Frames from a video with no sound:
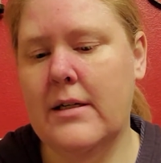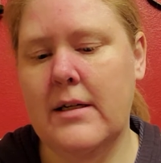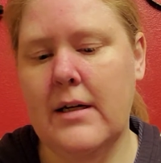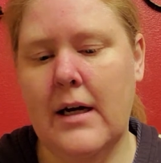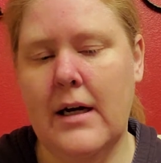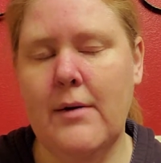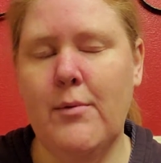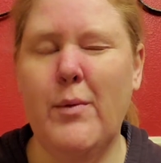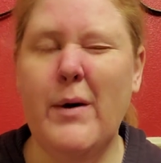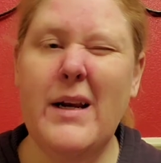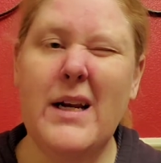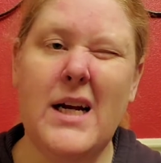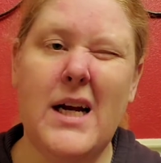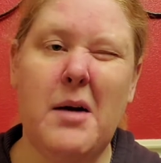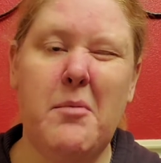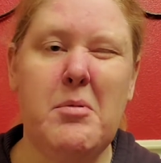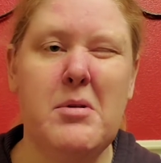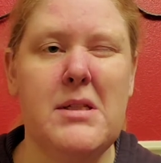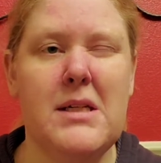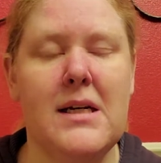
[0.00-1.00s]
I went a
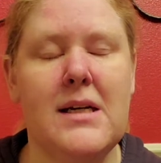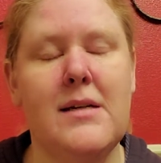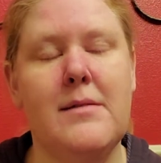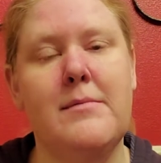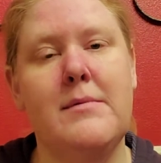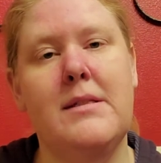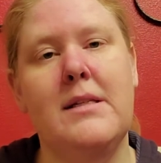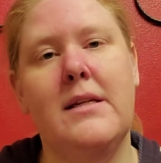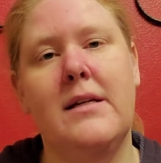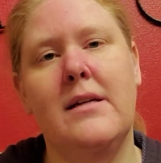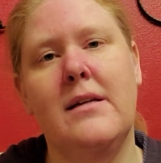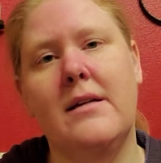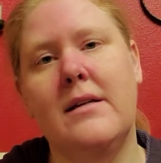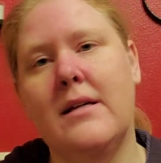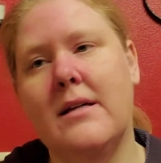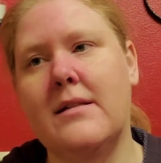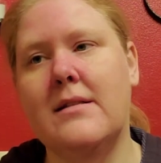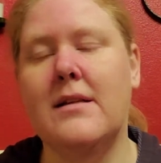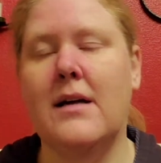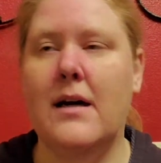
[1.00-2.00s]
couple times
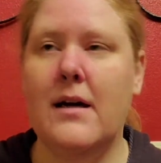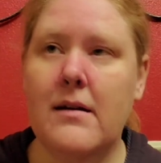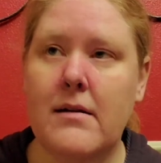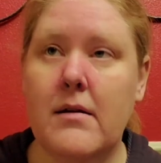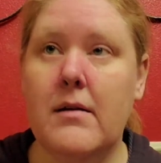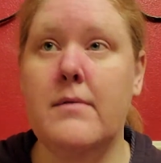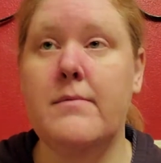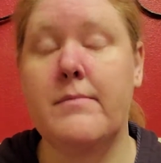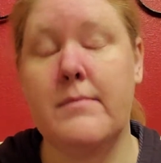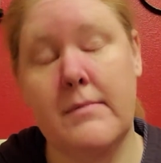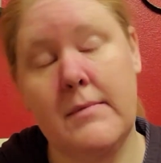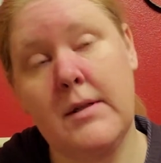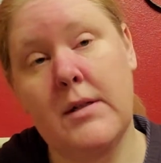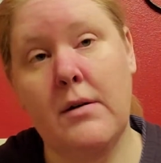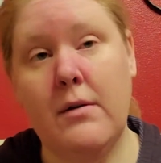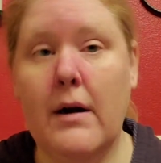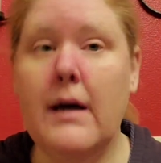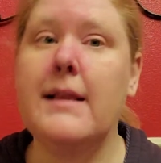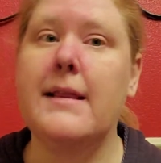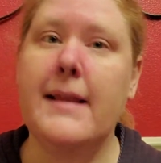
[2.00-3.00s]
because I
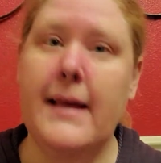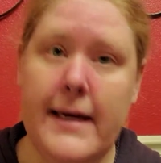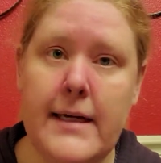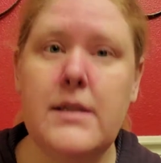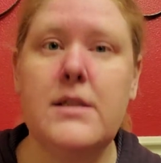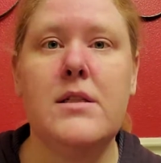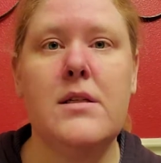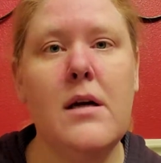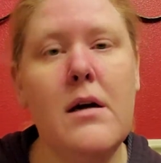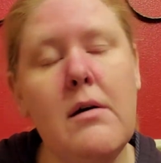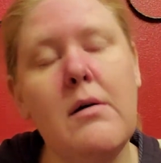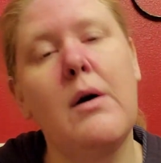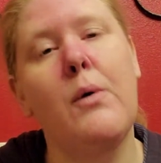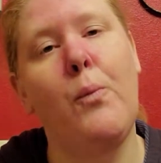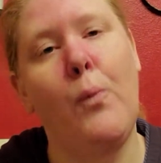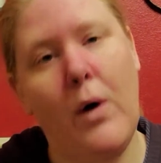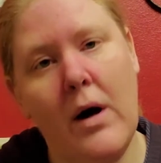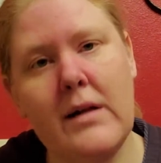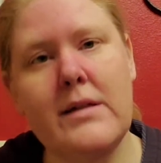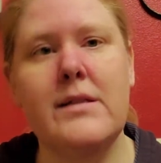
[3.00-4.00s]
like to go. I
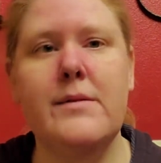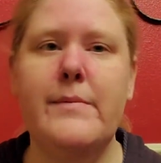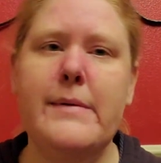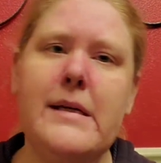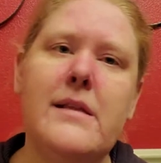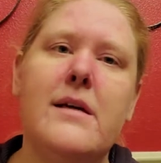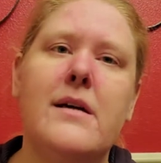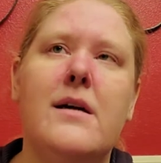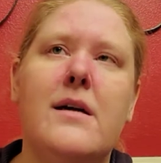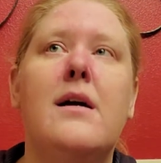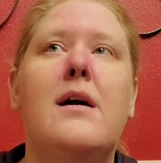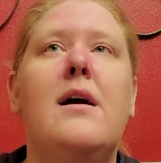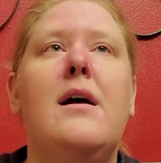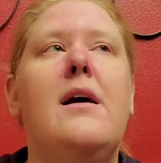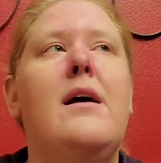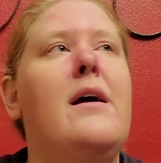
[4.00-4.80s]
want to be there.